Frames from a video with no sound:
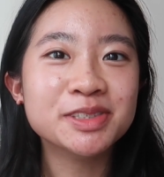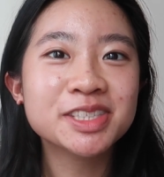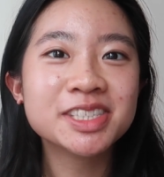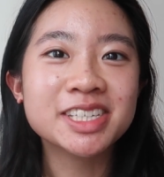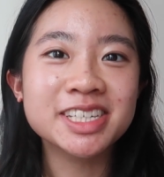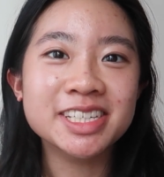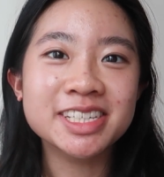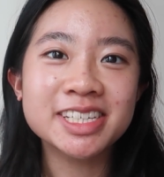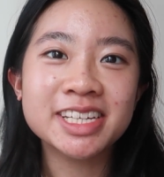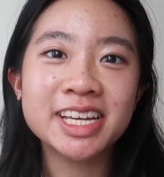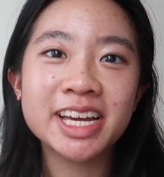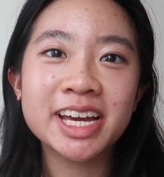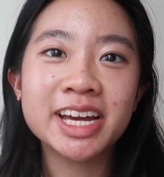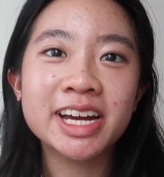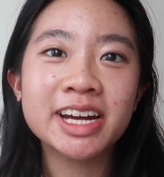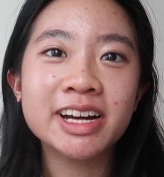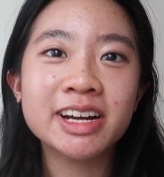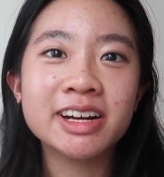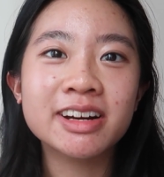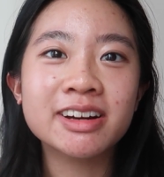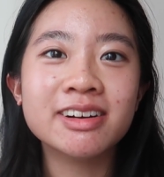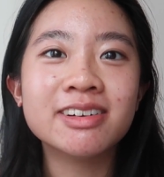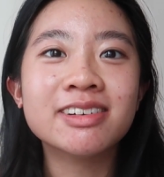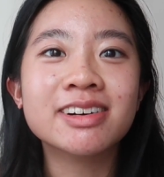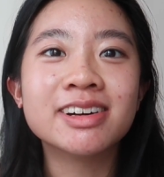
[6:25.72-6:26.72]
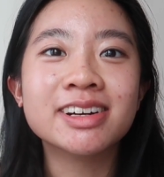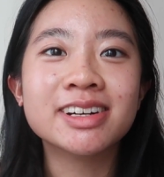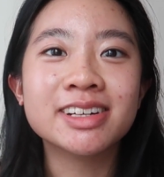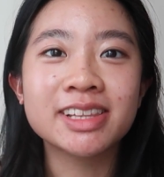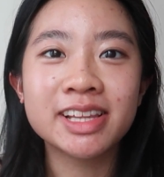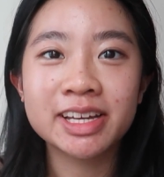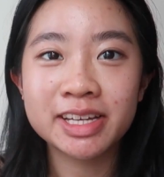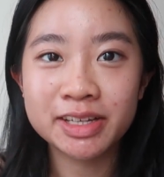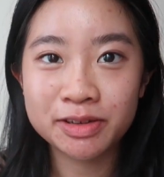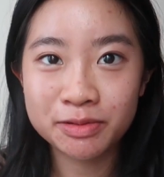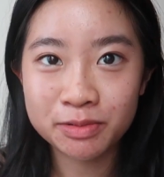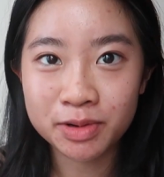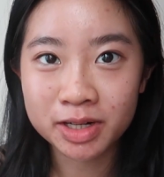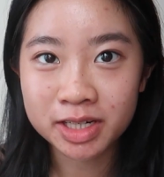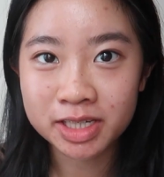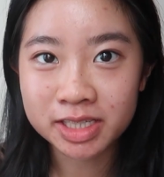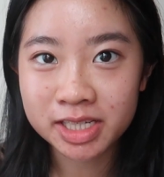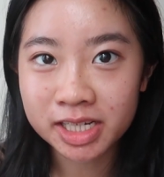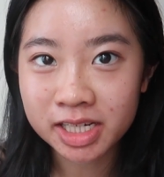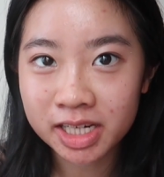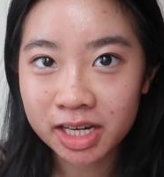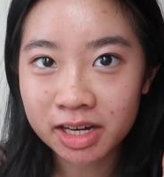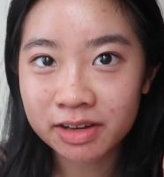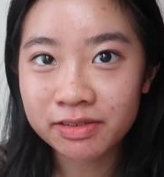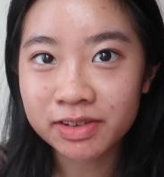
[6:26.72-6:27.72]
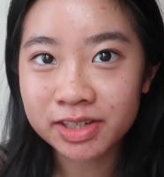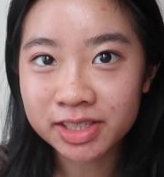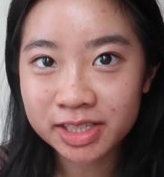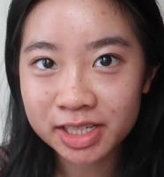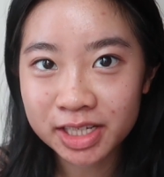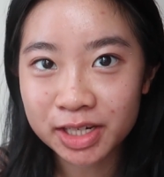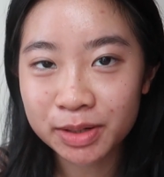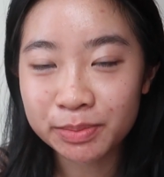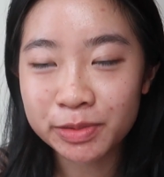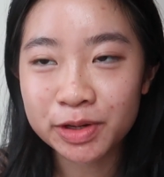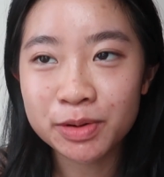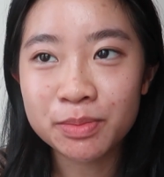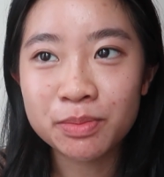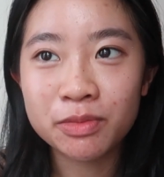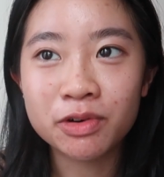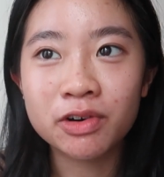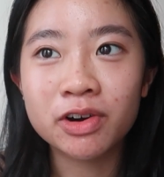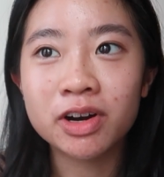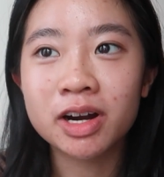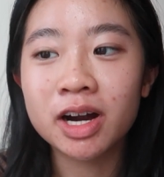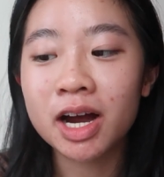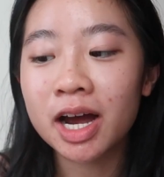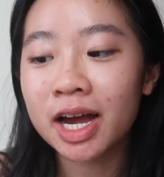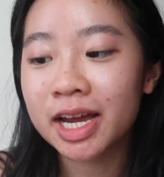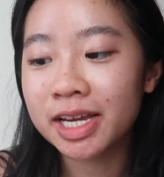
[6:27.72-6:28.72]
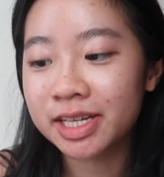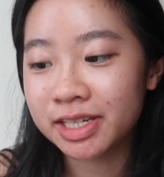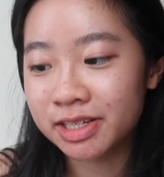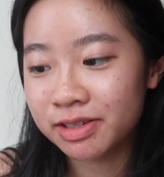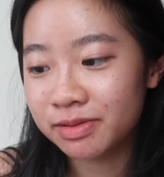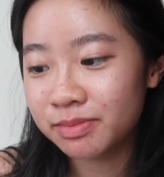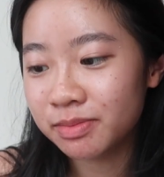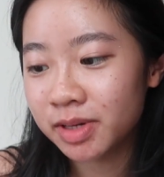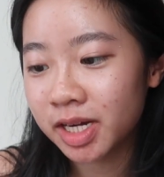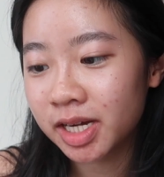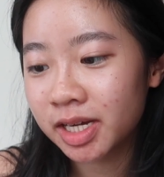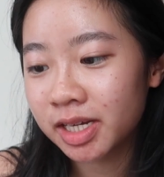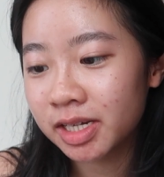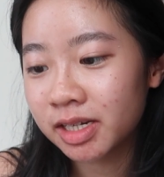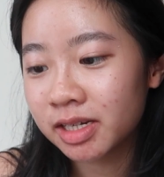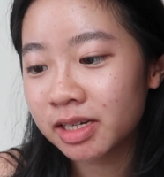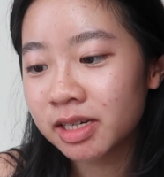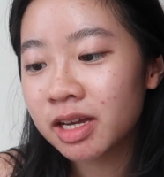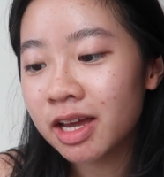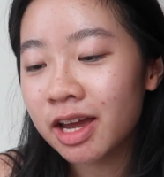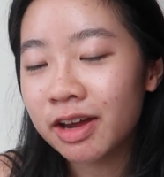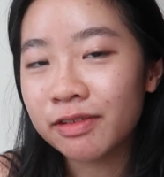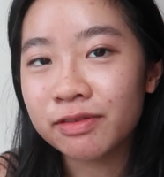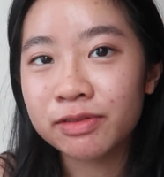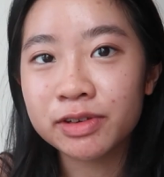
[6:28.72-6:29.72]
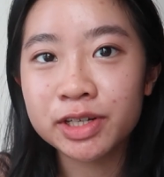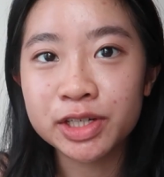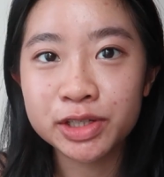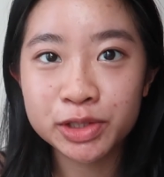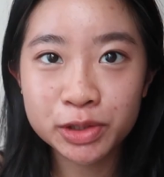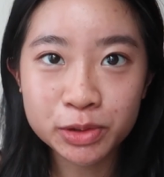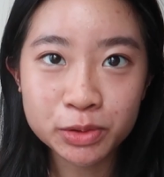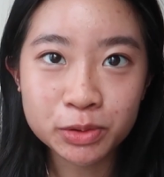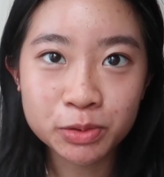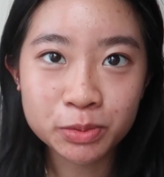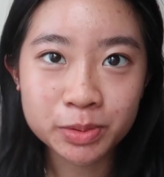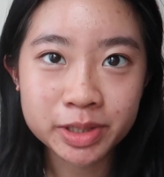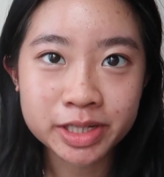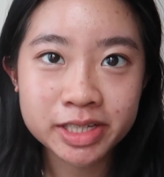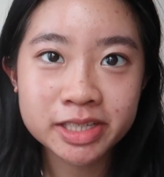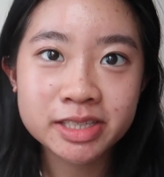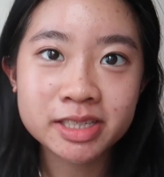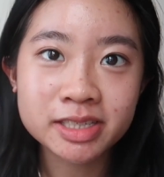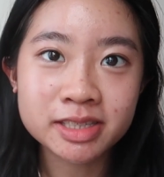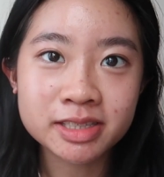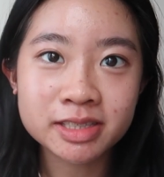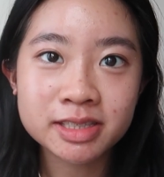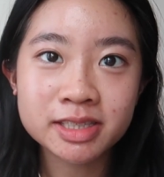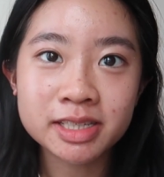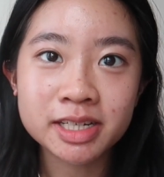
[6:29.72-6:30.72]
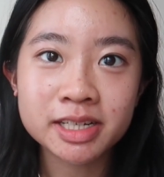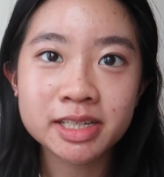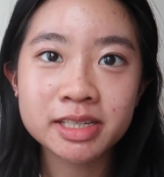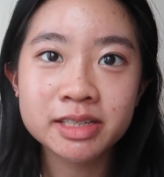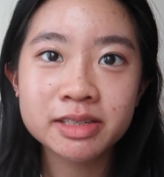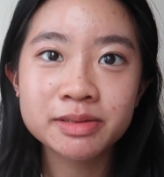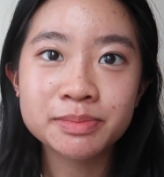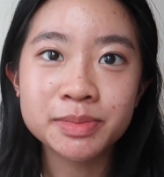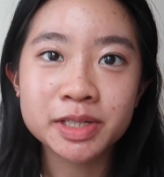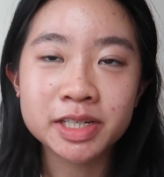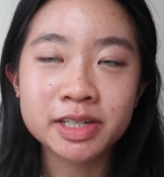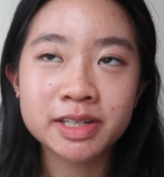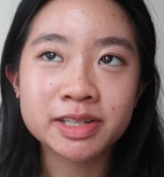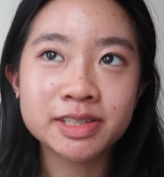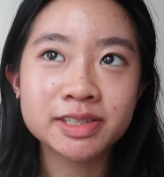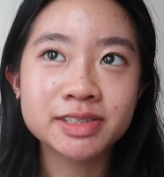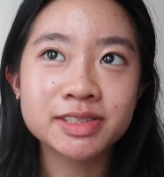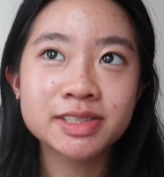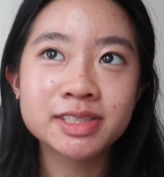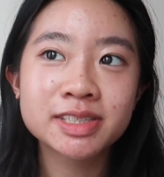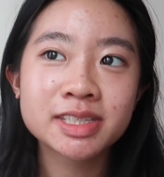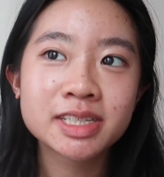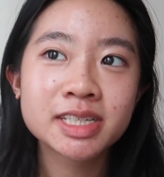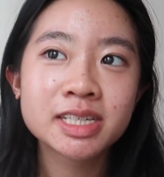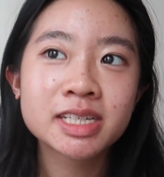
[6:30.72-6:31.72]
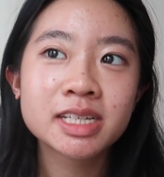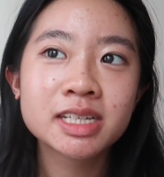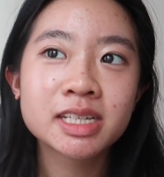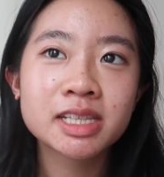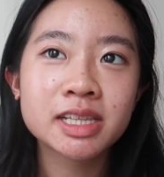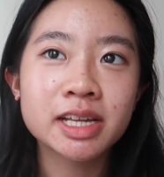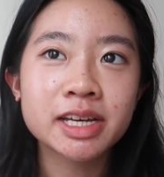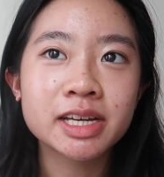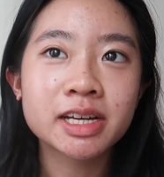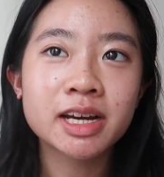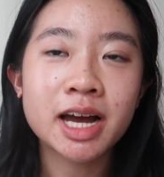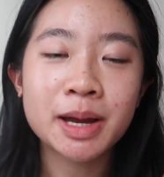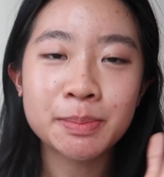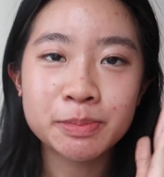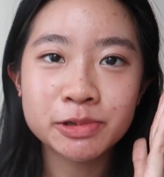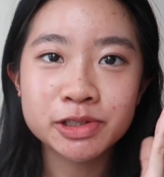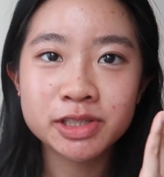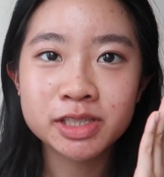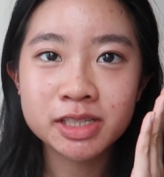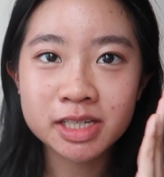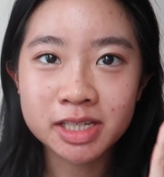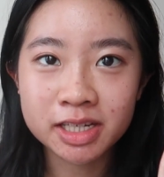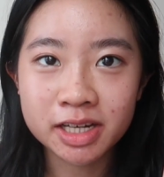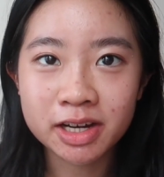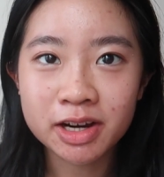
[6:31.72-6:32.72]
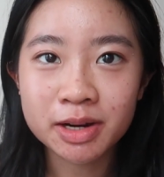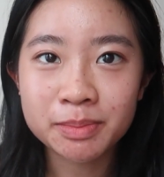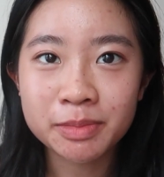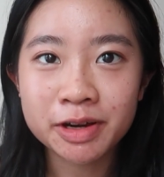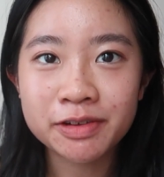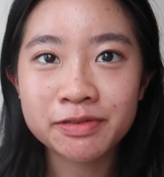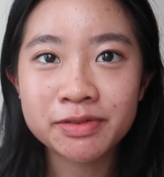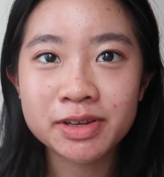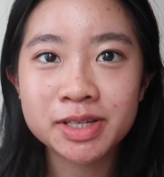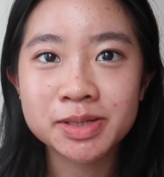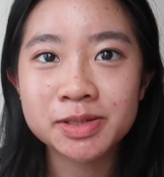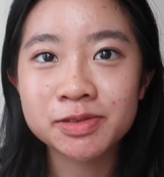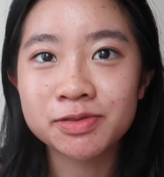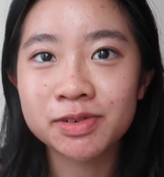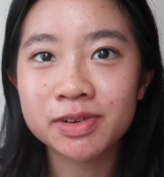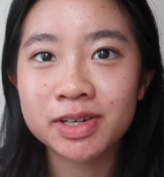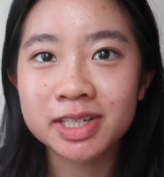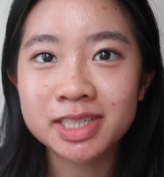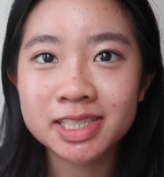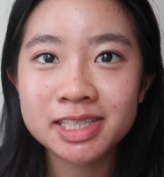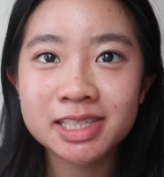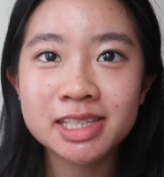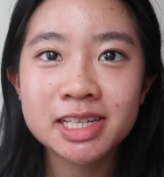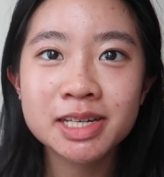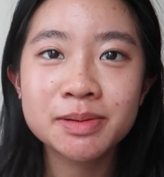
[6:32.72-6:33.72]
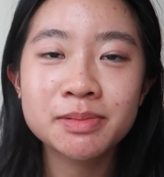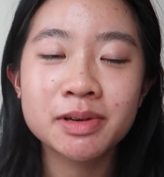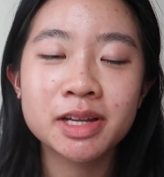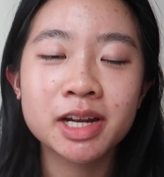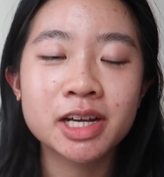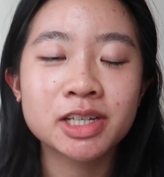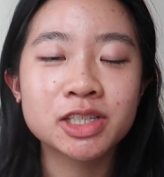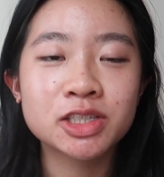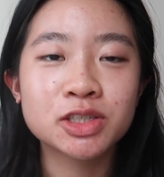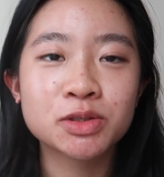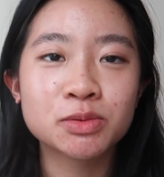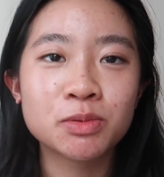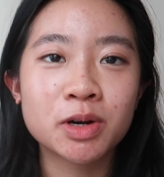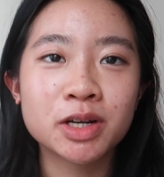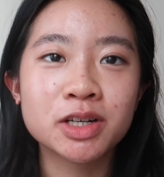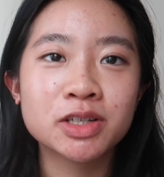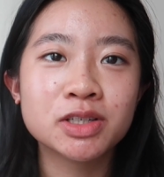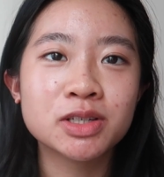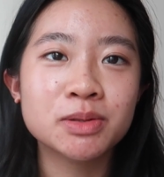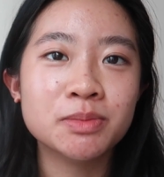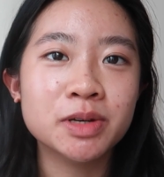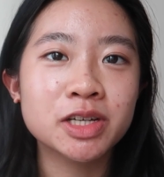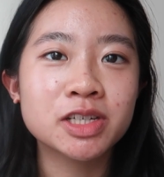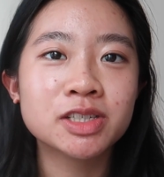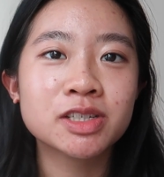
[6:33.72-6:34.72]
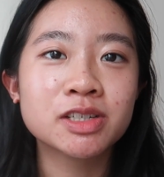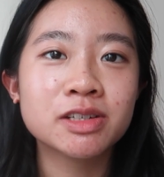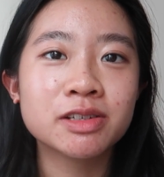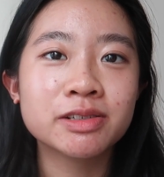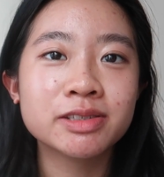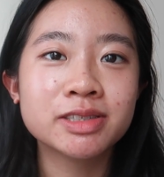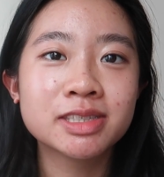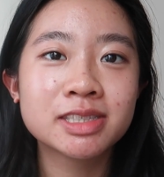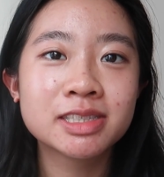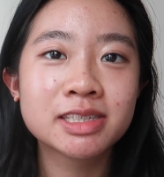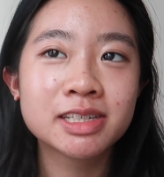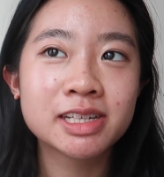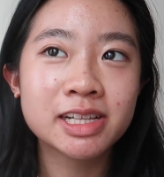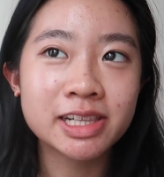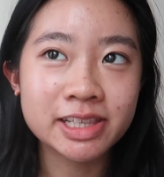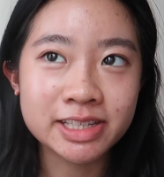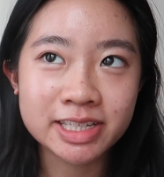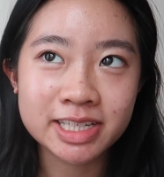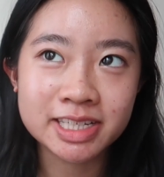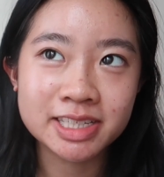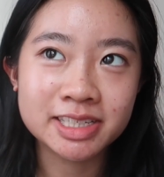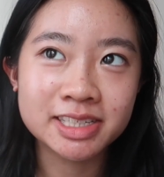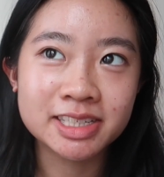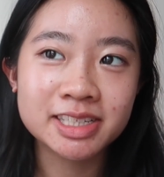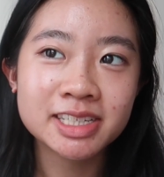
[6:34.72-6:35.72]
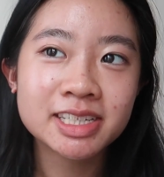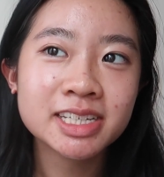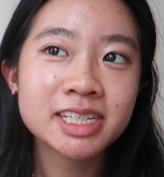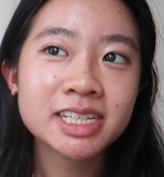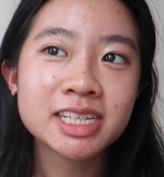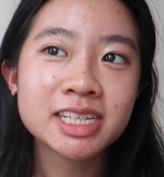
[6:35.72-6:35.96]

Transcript: skincare or like want to take care of your skin a bit more. I did mine every 2 weeks instead because like I put skincare on my face before I sleep, and I just wanted to make sure it's clean